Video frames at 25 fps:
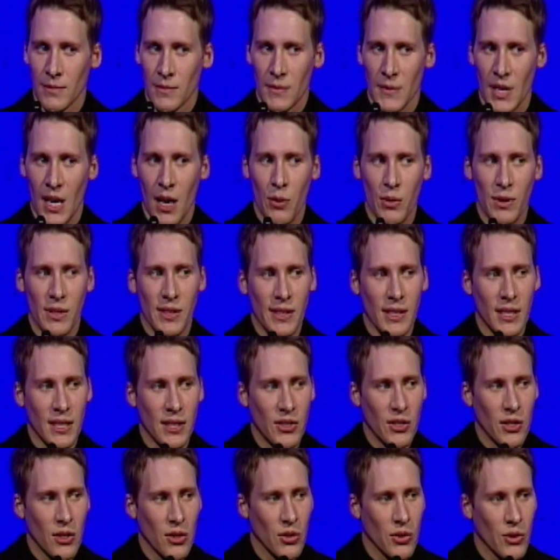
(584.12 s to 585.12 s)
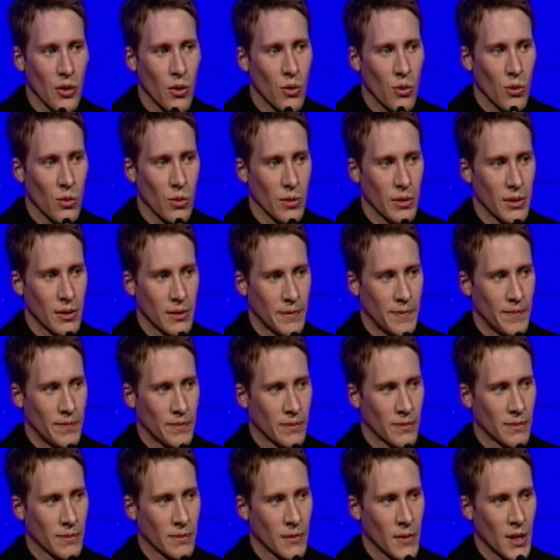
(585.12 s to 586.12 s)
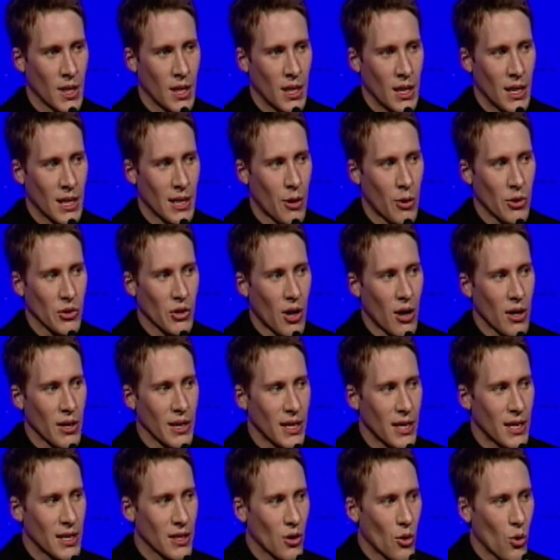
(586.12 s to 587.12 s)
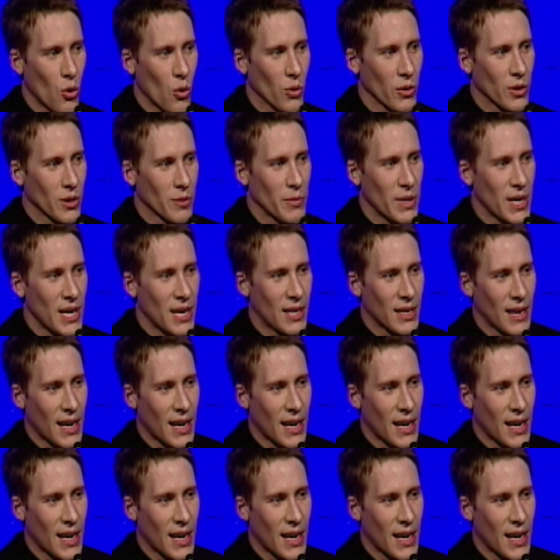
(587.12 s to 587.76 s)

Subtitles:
I was 6 years old, and I was already into older men.